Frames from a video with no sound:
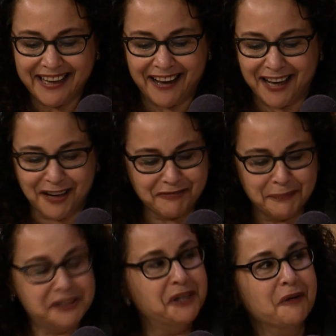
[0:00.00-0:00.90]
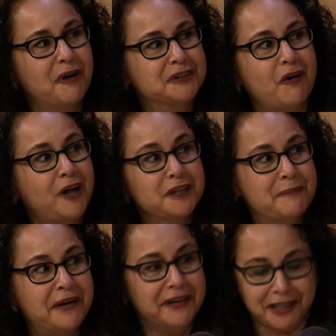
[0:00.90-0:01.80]
from a show called All
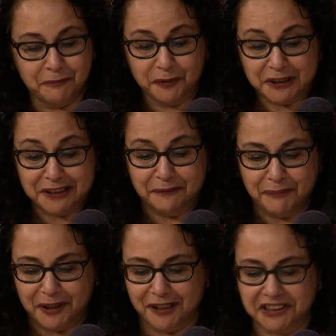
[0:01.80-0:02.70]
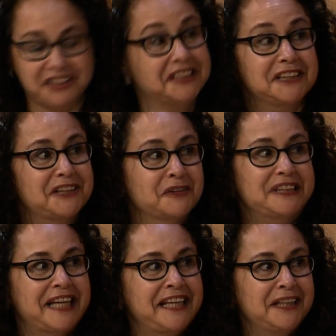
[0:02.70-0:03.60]
American Muslim, because just
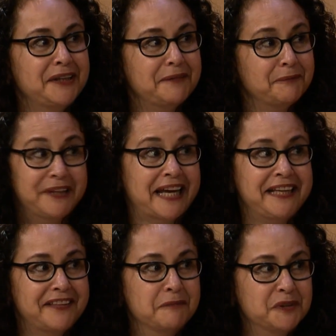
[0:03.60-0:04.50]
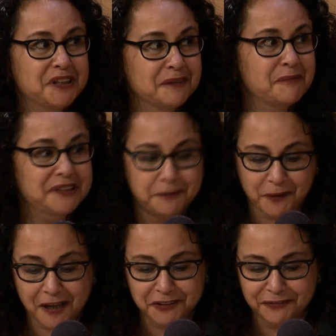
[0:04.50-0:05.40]
associating with anything Muslim was
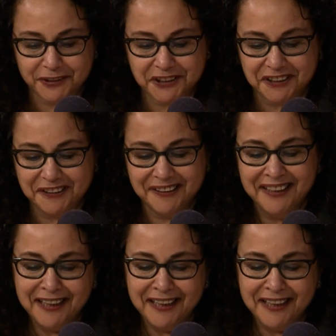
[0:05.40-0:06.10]
controversial.